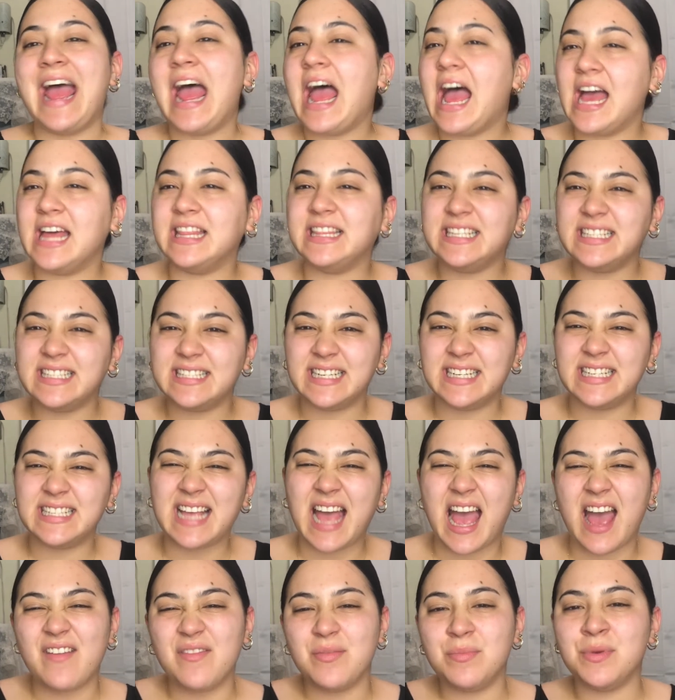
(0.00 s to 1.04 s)
And these days I
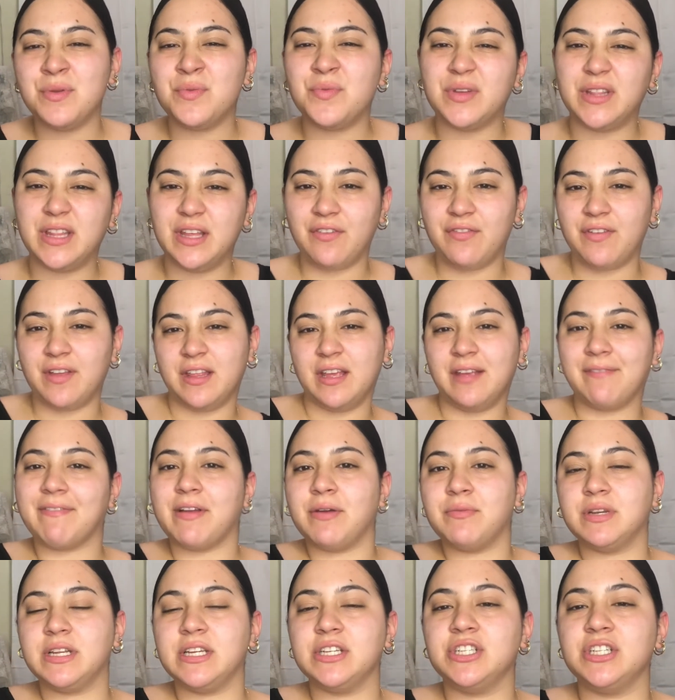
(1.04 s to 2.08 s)
haven't been really feeling
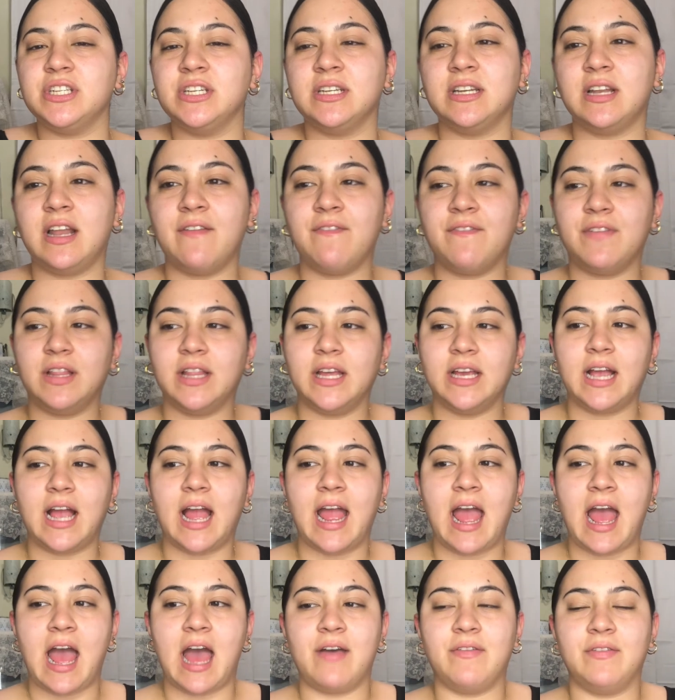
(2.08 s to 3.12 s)
foundation, and I feel like I
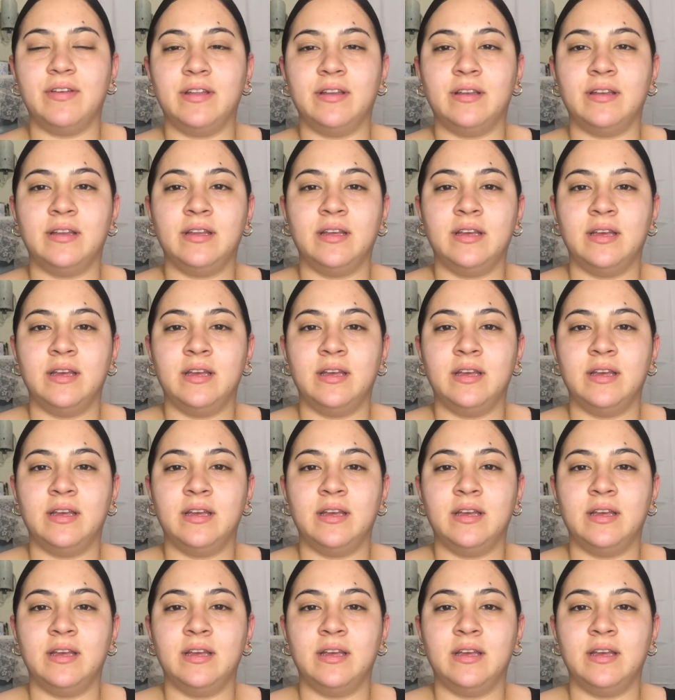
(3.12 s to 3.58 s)
haven't